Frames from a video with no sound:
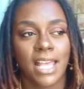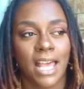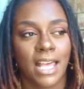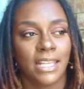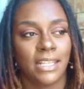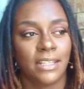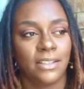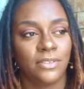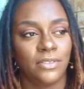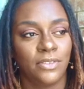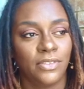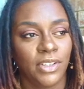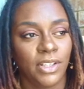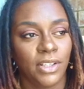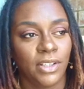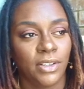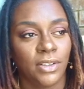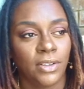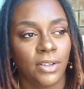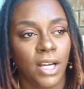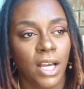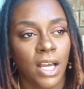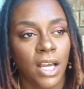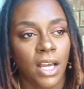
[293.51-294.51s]
I didn't
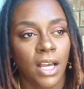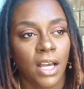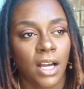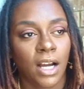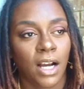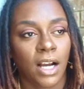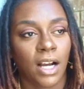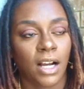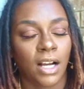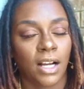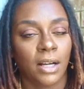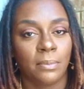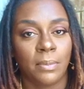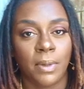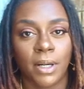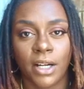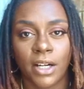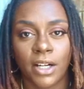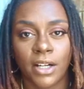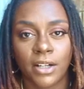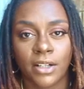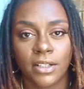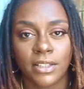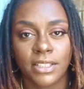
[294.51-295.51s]
feel um,
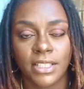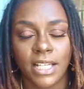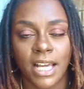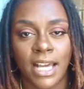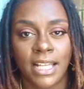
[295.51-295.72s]
hurt.